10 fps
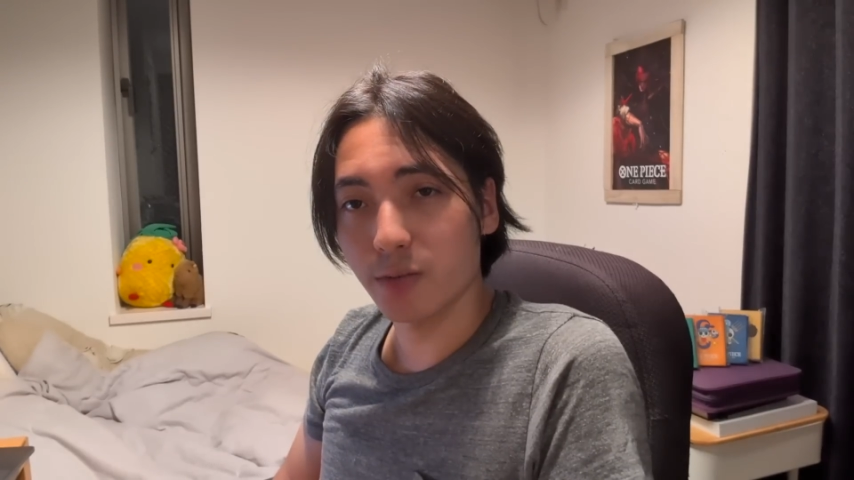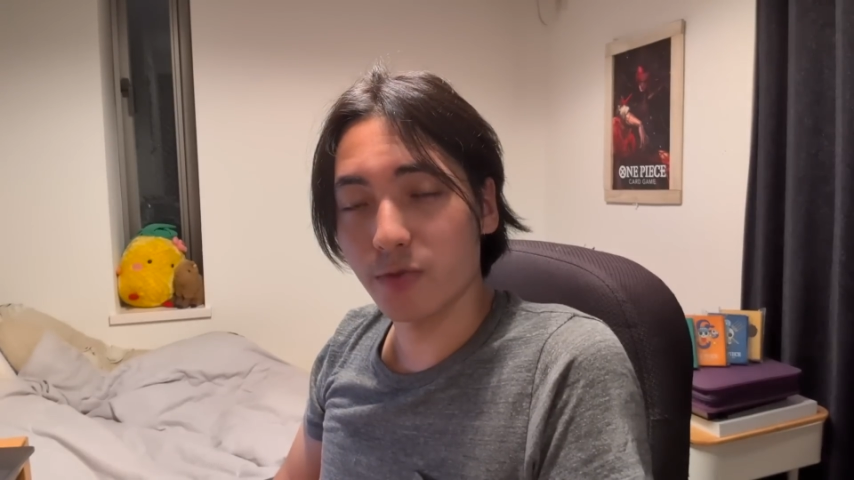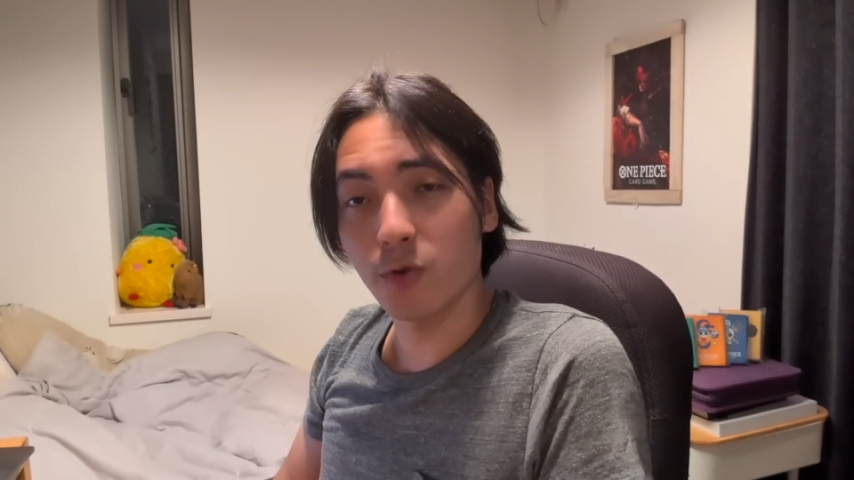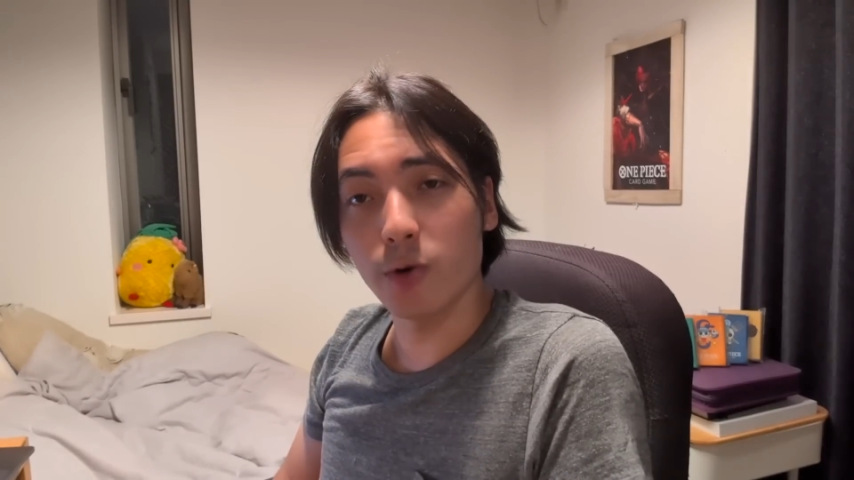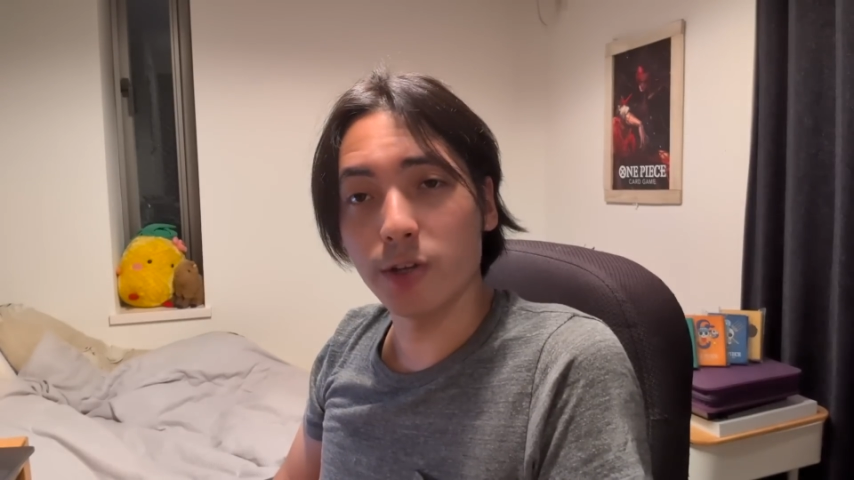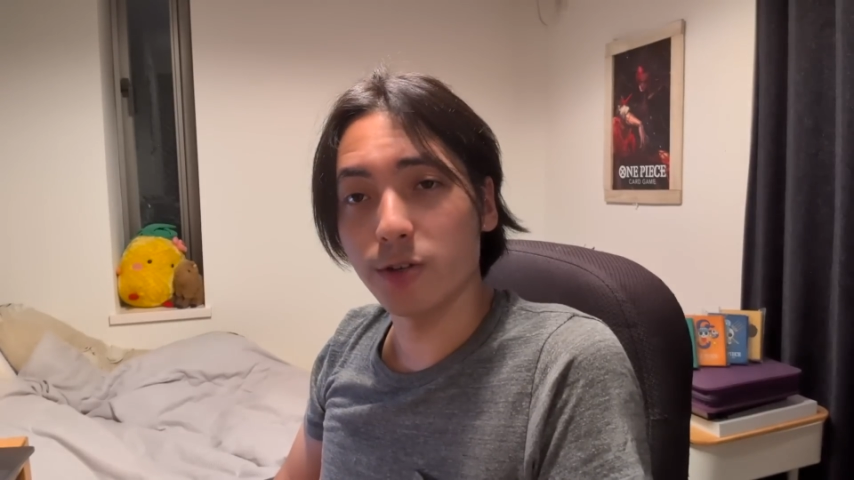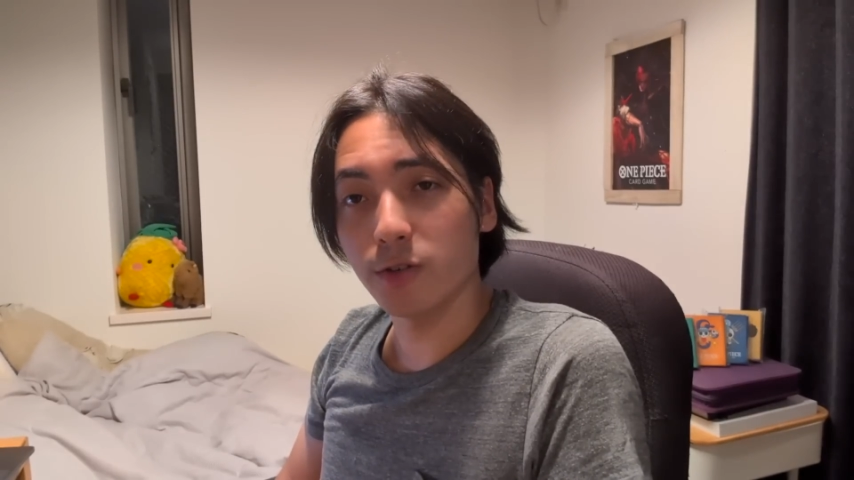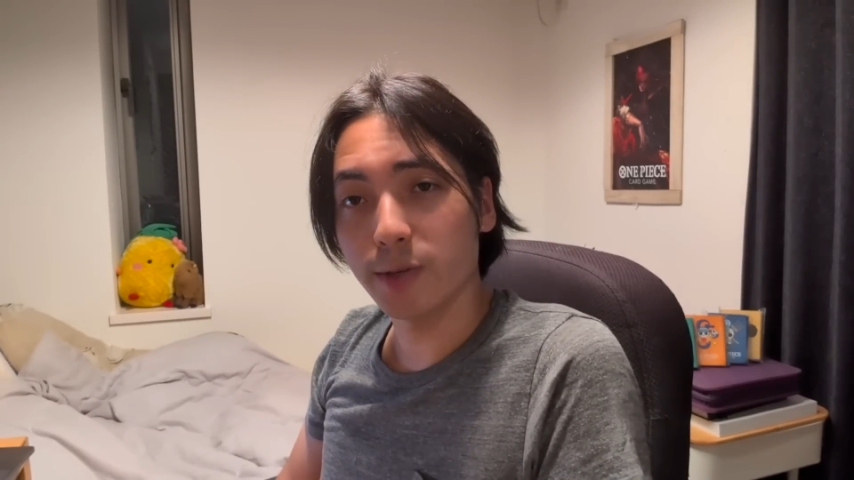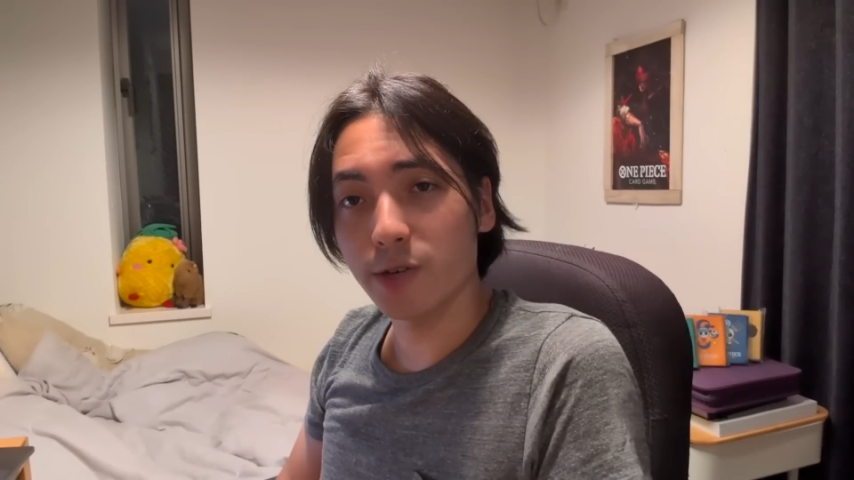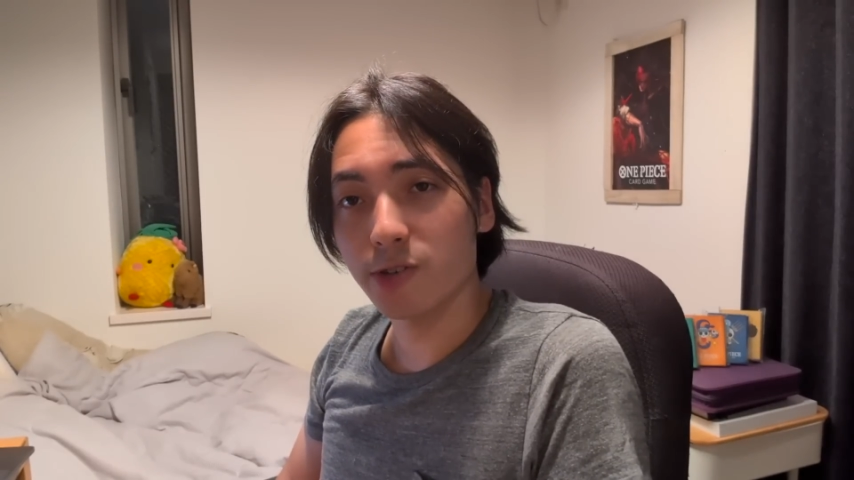for the
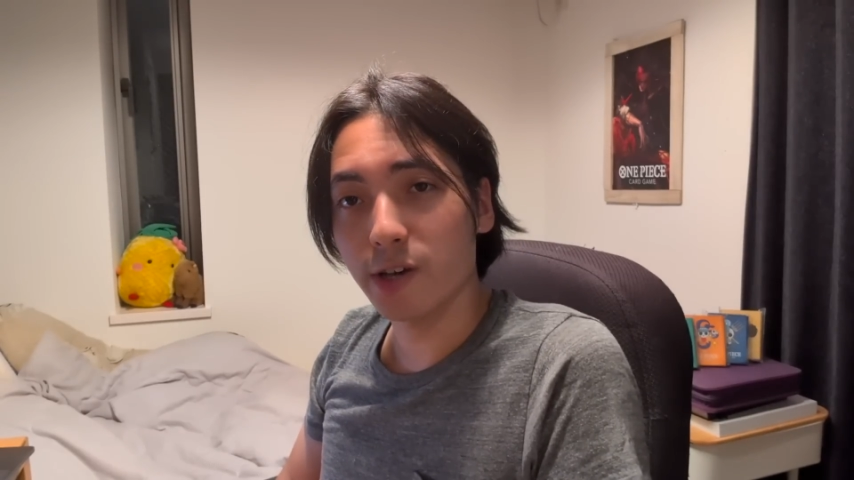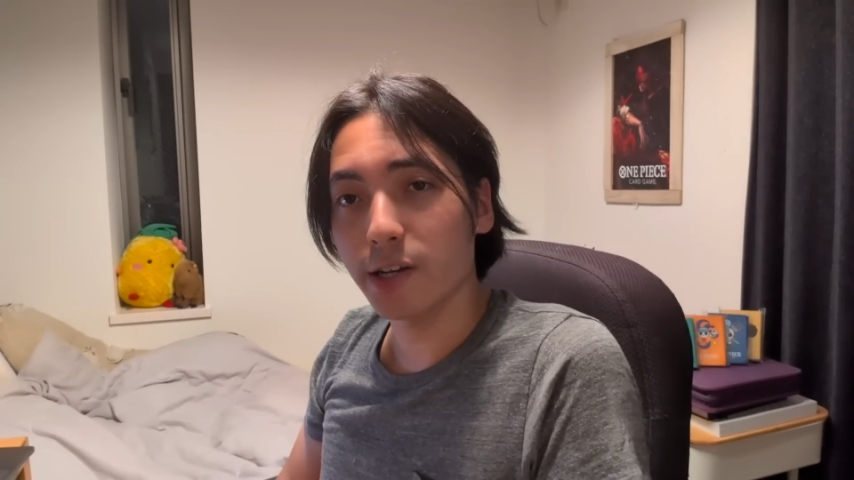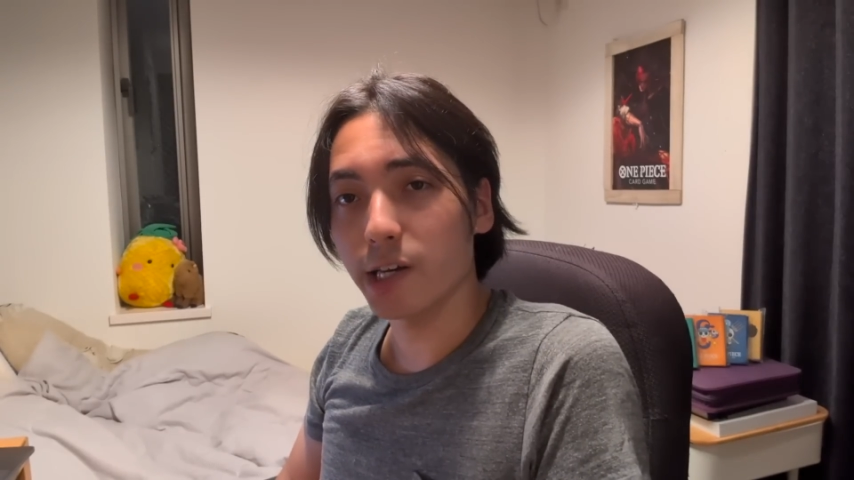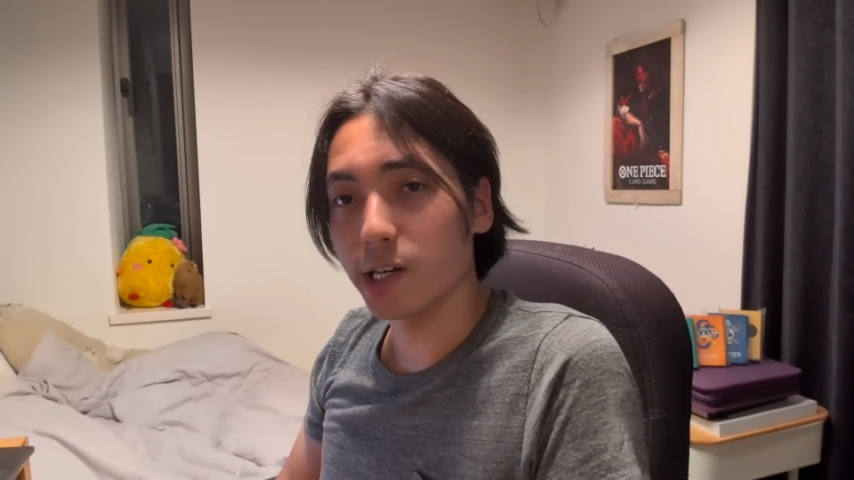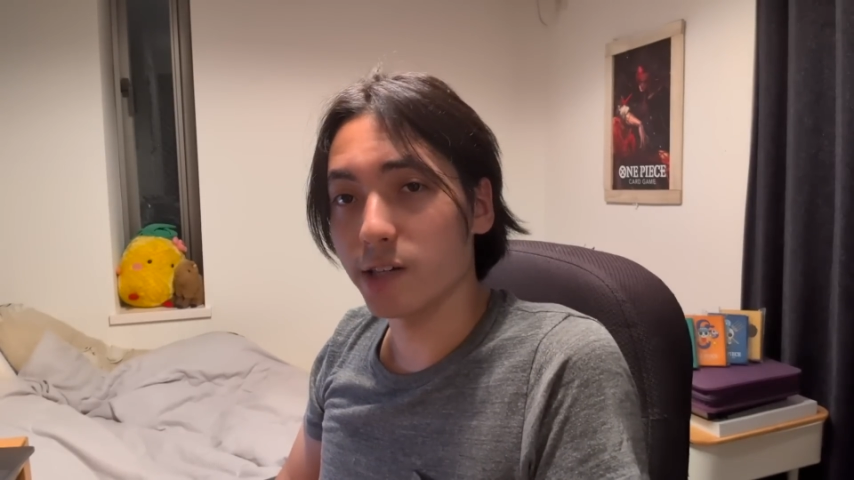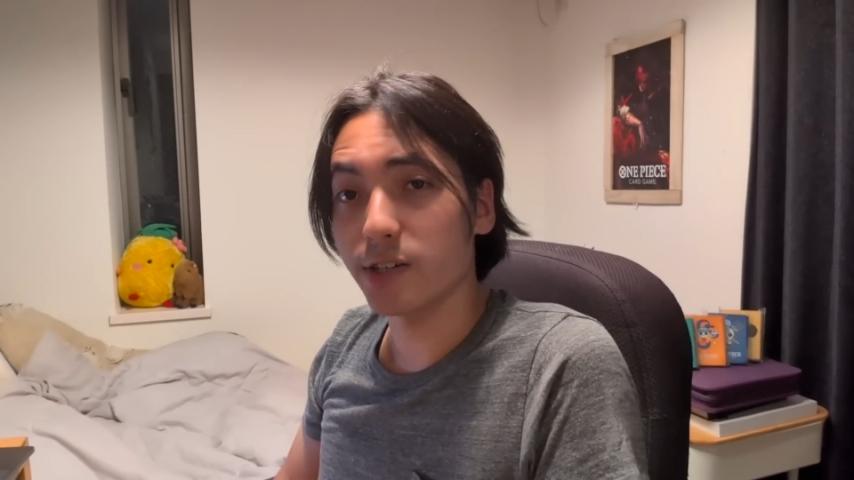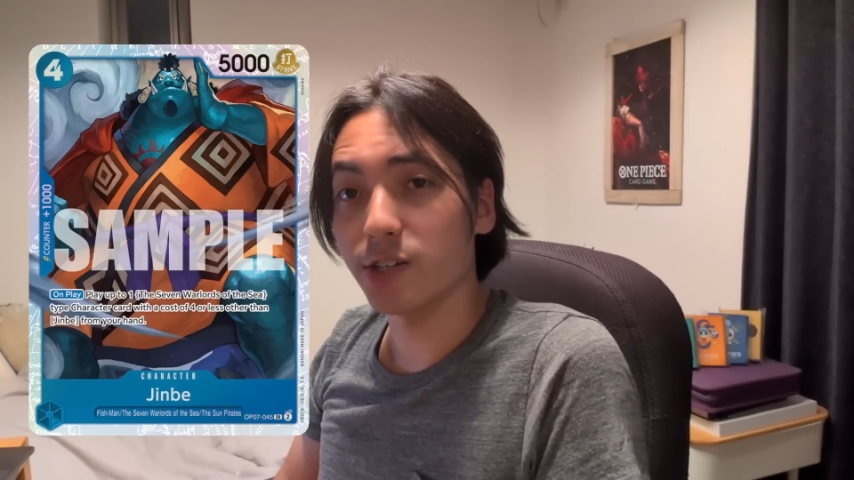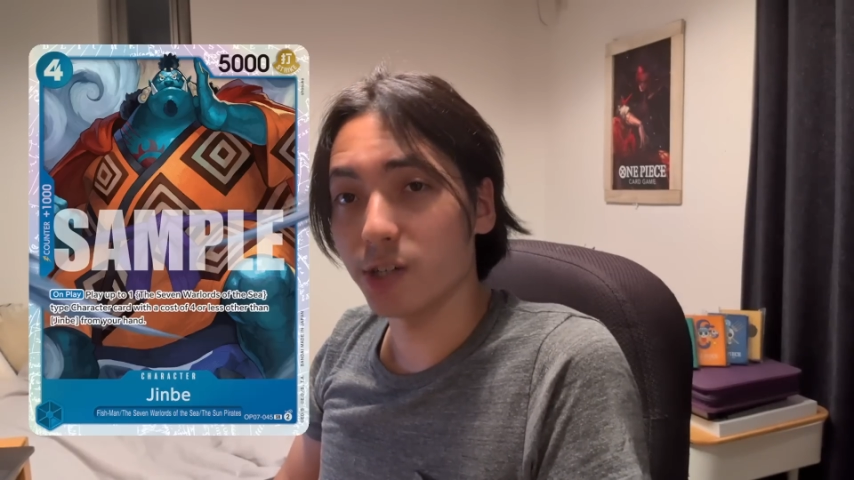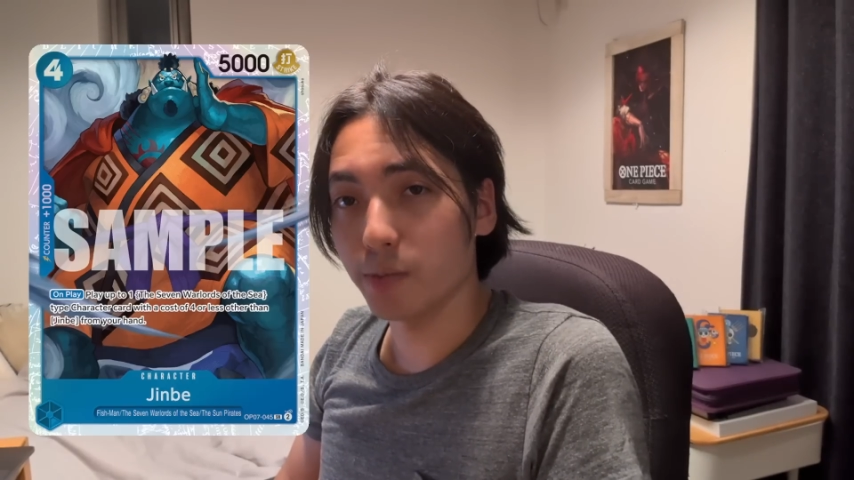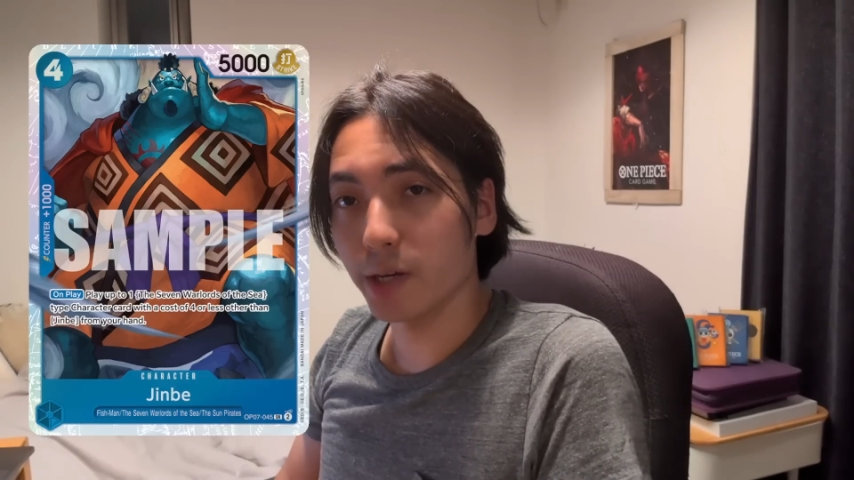Doflamingo side is
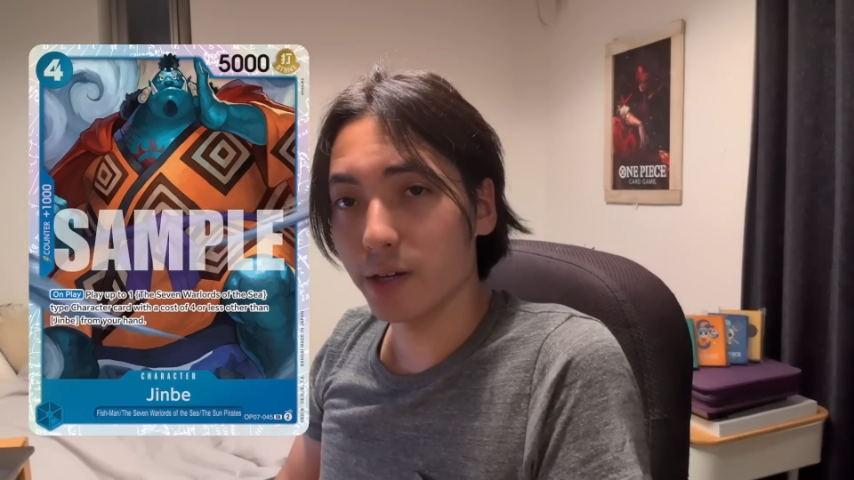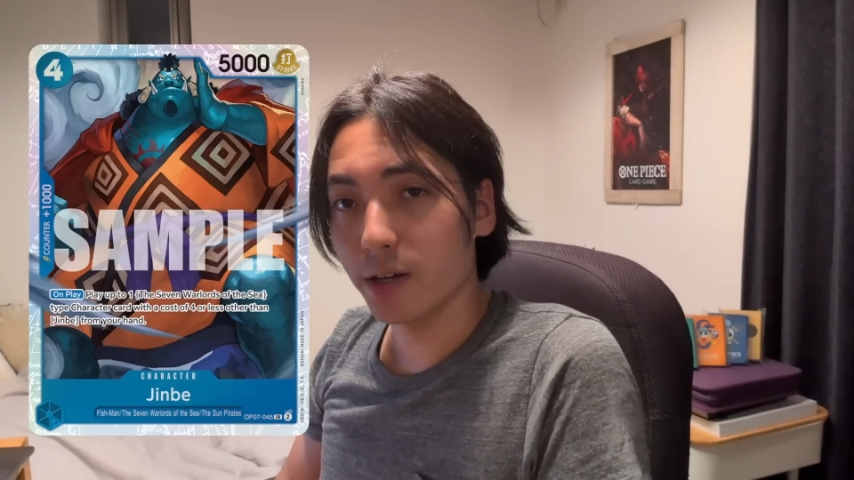Jinbe.